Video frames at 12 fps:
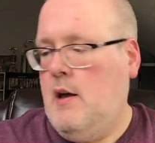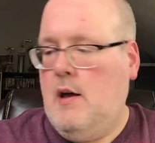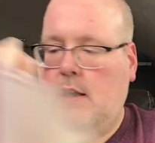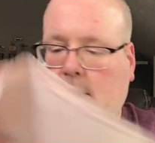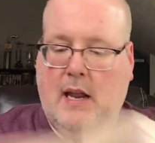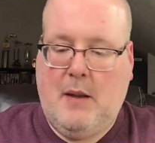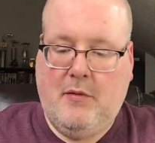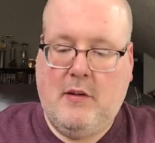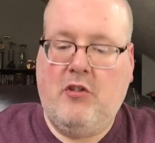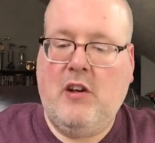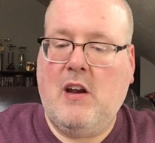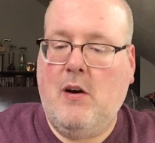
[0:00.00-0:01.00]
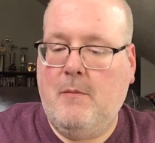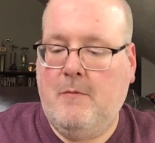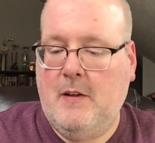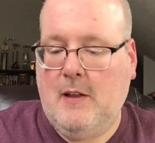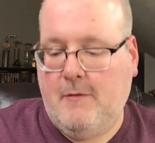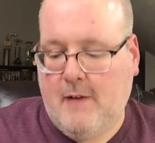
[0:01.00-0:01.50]
Again, I'm stitching it on
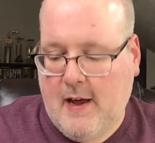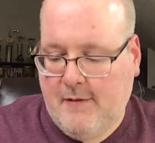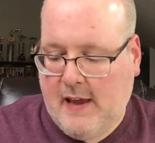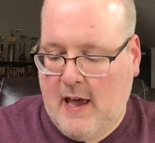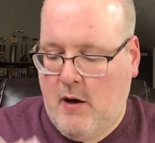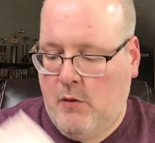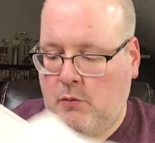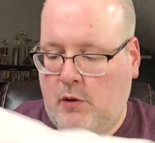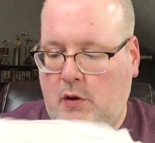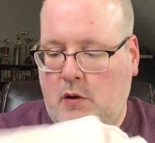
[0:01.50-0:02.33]
55 count.